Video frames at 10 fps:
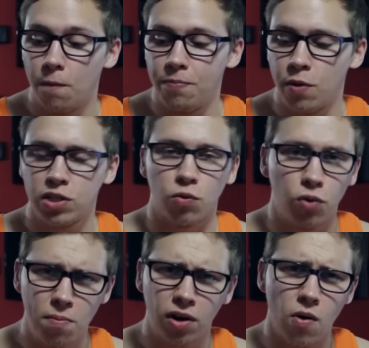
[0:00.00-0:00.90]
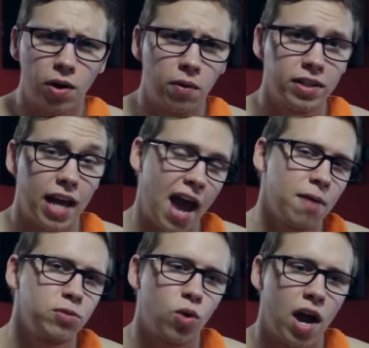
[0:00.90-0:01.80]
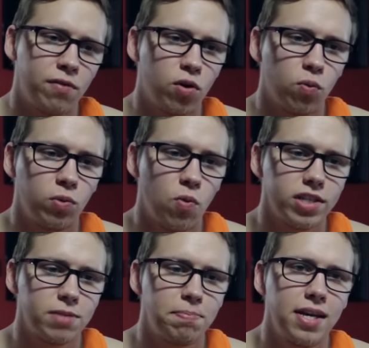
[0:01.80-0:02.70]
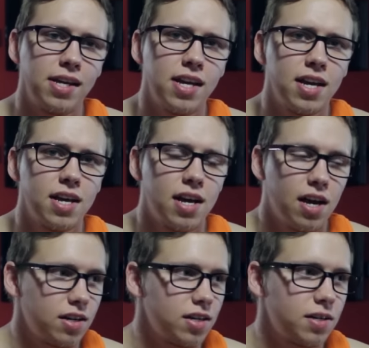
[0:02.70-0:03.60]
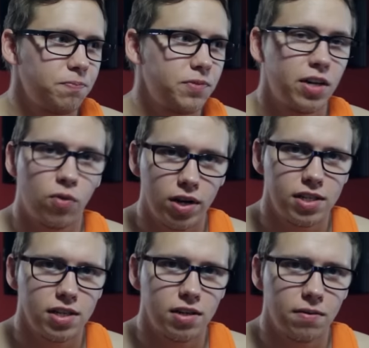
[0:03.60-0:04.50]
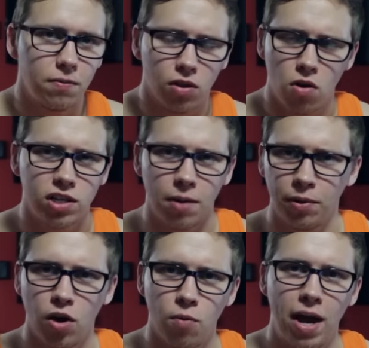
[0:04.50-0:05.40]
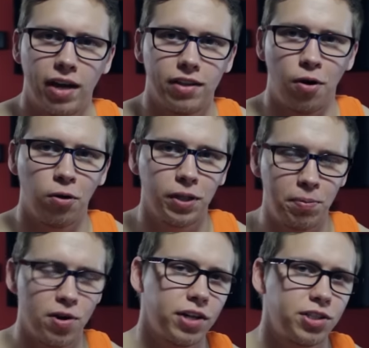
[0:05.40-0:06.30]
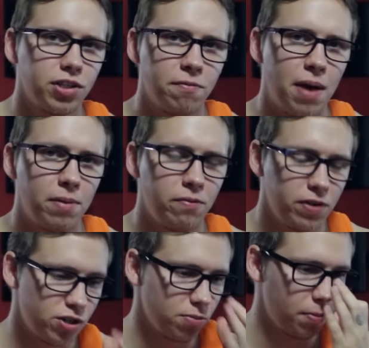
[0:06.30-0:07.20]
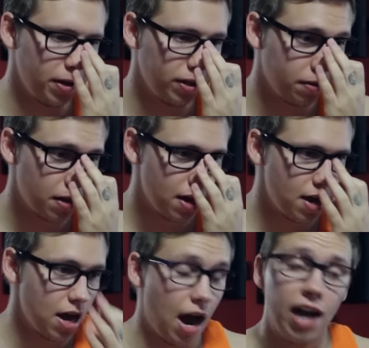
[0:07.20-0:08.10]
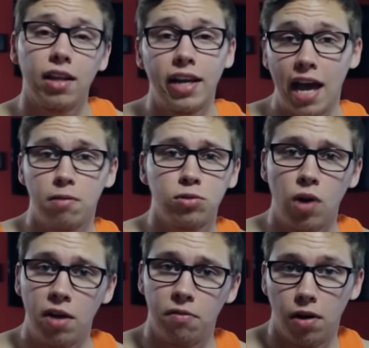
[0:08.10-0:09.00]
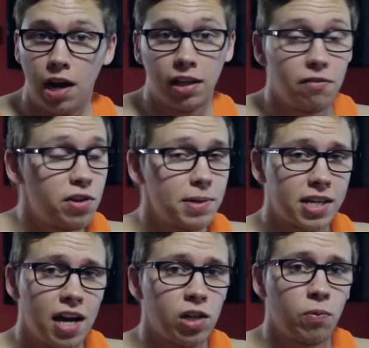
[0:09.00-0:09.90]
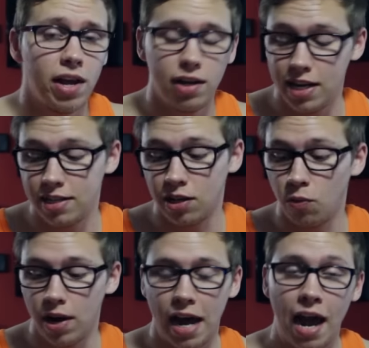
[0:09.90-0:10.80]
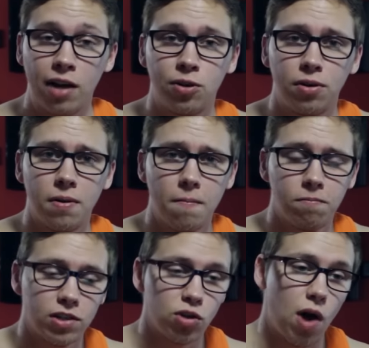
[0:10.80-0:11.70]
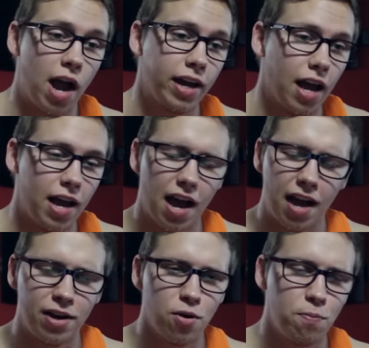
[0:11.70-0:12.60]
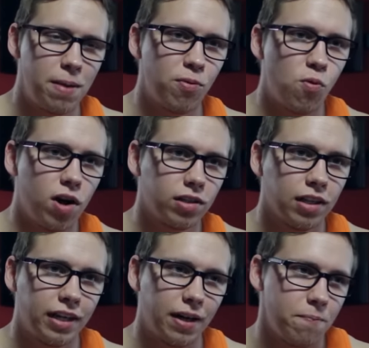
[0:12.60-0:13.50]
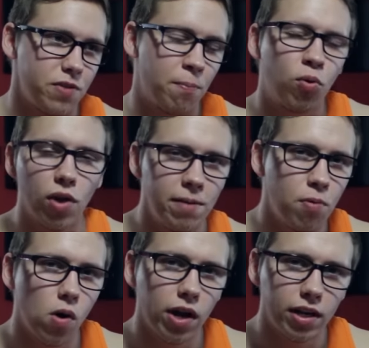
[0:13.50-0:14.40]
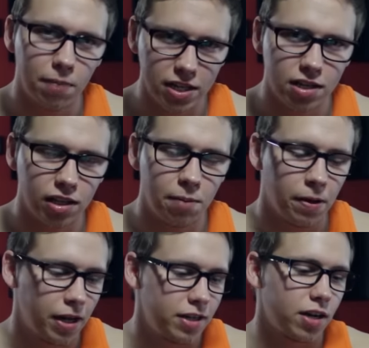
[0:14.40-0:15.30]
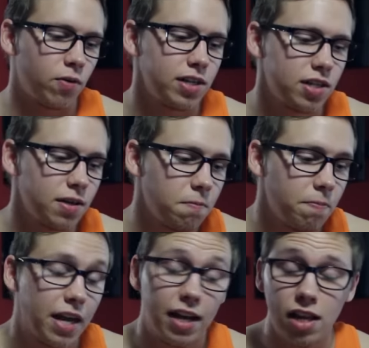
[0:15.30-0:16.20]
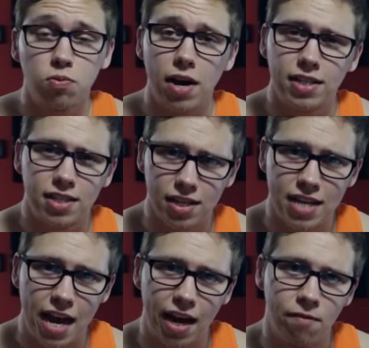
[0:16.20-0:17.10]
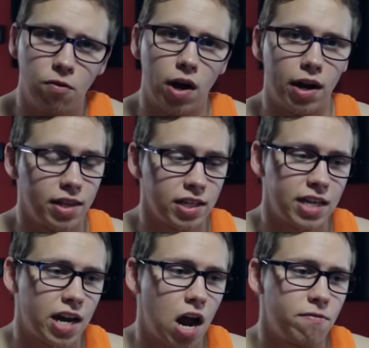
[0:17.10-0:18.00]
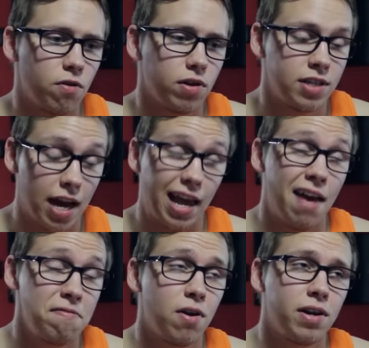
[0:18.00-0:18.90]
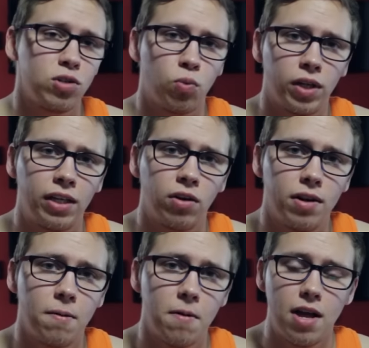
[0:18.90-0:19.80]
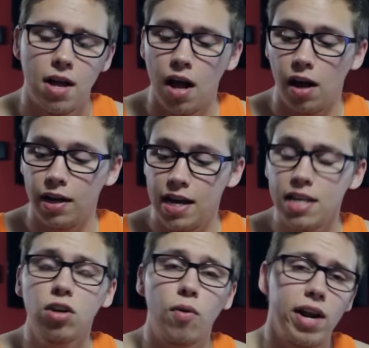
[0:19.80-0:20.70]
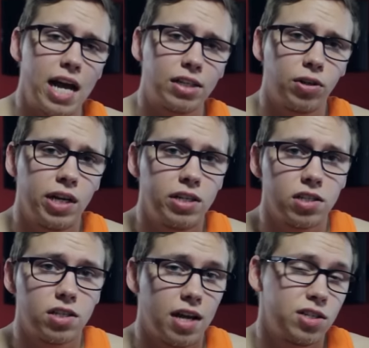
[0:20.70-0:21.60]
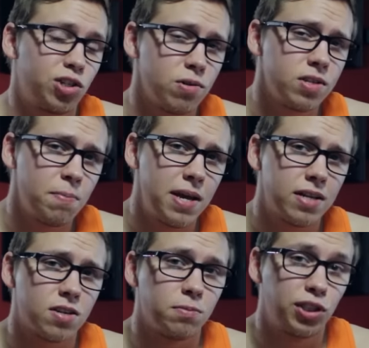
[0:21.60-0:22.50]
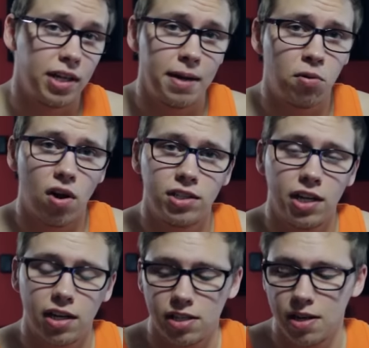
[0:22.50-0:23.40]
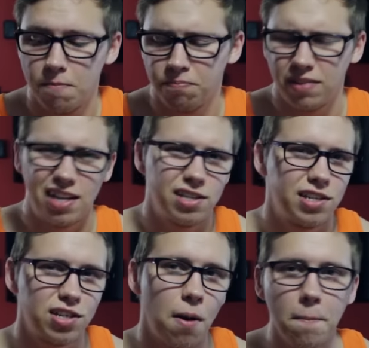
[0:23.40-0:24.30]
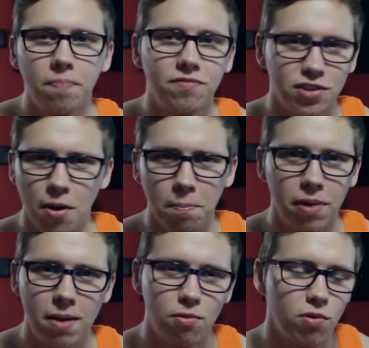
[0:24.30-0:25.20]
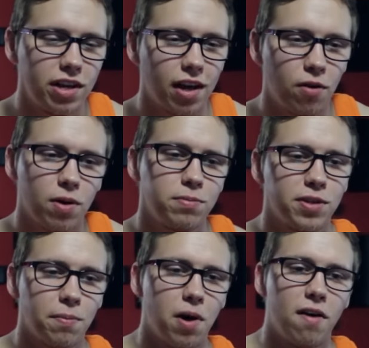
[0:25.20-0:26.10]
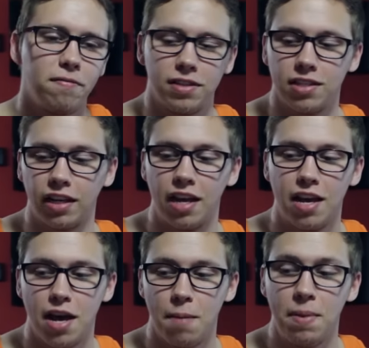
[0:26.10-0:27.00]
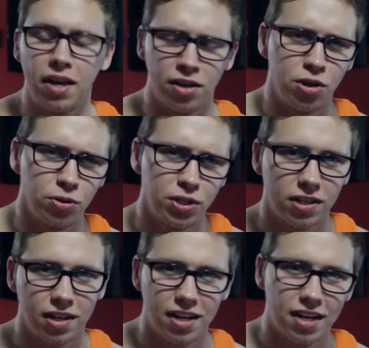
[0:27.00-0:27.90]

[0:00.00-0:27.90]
there was a rumor going around that Adam Driver would once be Dick Grayson a long time ago, back in the early production of Batman v Superman. I like Adam Driver. I loved him as Kylo Ren. He's a great actor. So I know people want like a pretty boy basically to play Dick Grayson, and that's why I'd say Zac Efron. I think Zac Efron is really good. He's a great actor. He just has chosen to be in some shitty projects, and some people he kind of rubs them off as like being a douche